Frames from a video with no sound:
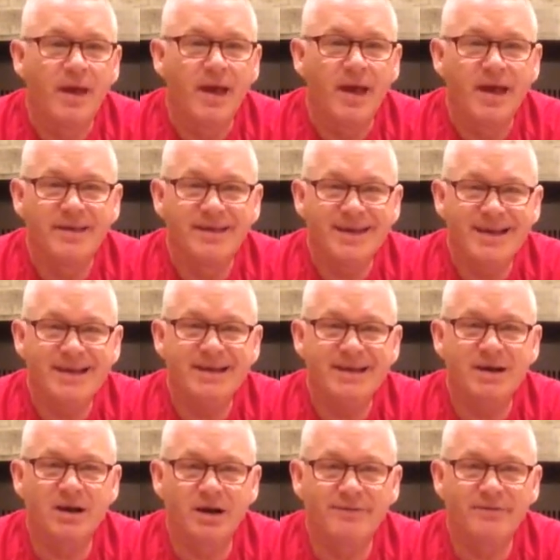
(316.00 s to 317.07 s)
And any
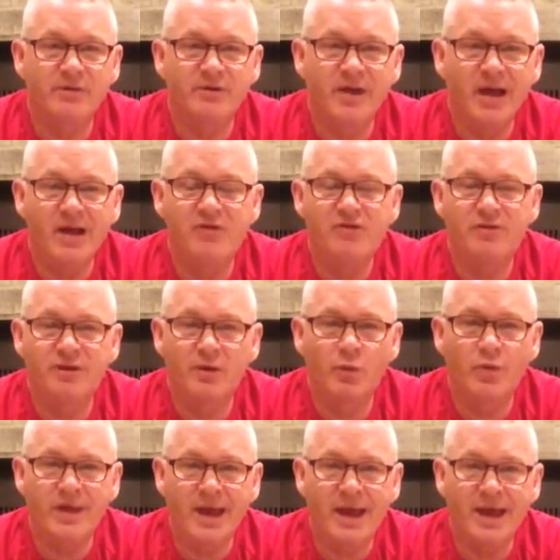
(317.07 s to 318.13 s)
confrontation that
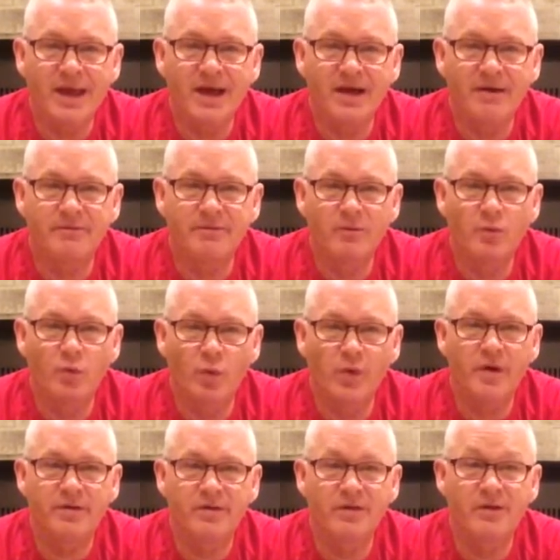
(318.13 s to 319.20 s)
we have
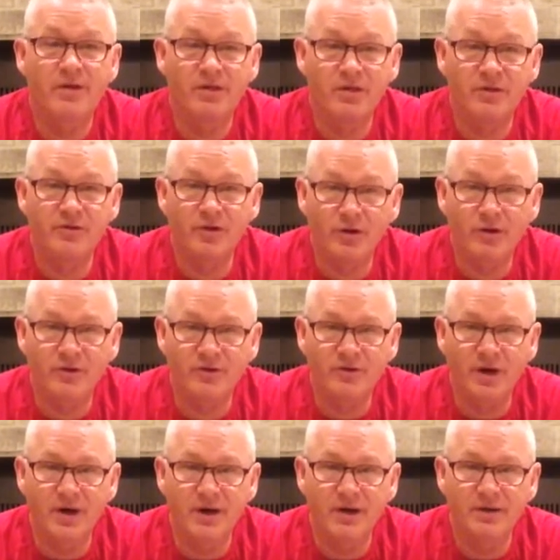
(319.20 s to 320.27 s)
with the dark
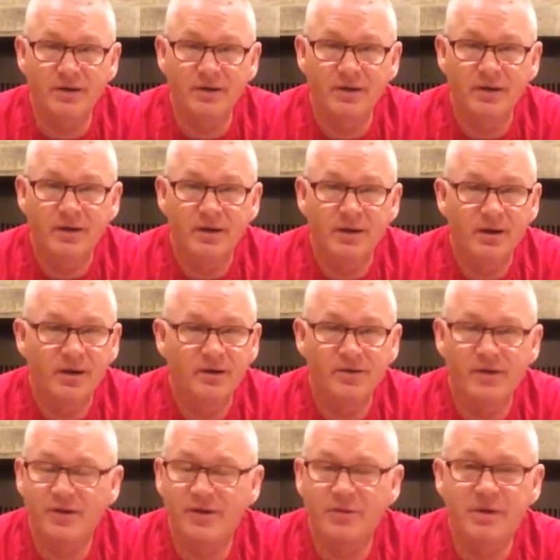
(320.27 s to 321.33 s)
side is
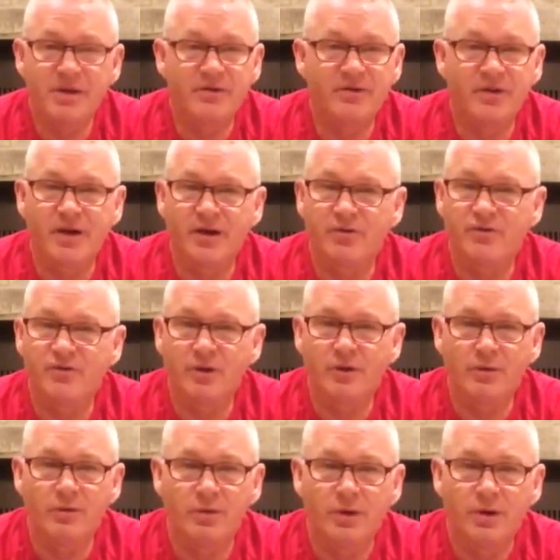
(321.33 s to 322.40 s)
not to be a sideshow.
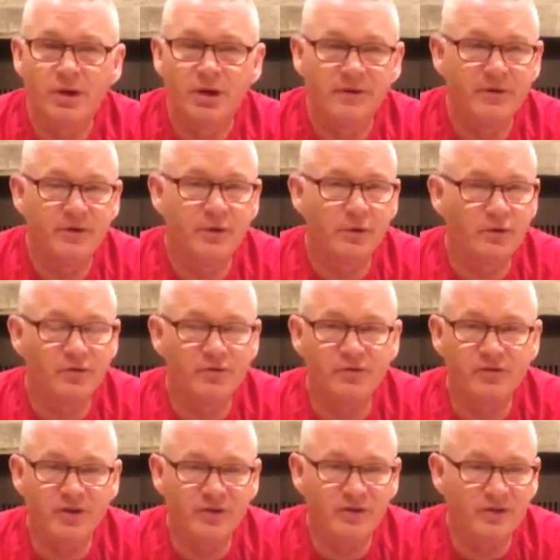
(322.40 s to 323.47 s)
If you notice,
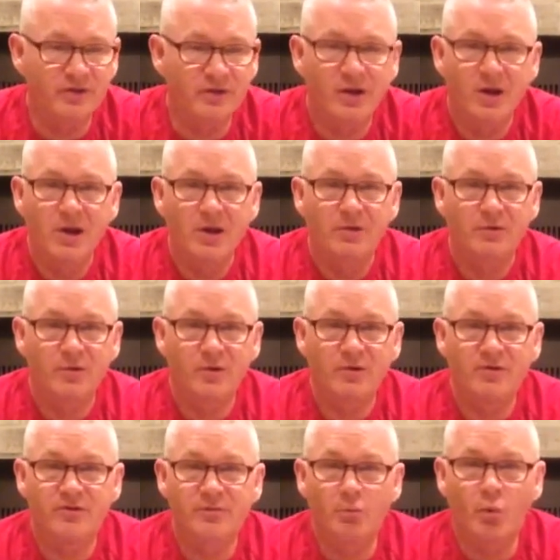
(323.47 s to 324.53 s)
Jesus took
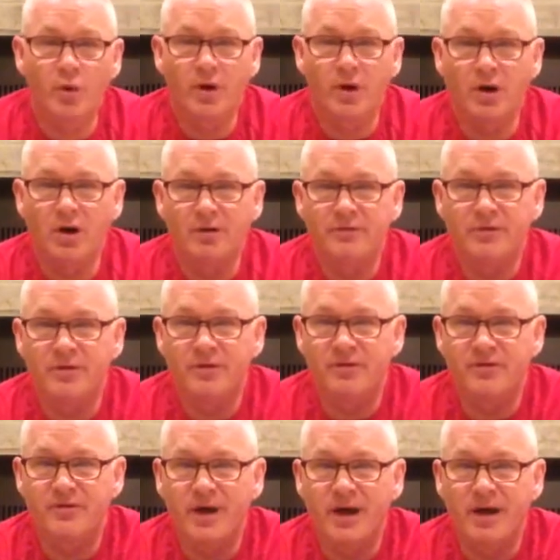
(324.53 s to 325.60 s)
this boy off to the
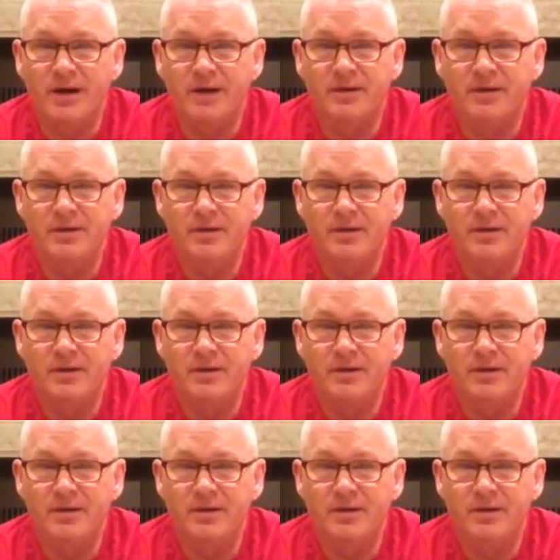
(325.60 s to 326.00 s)
side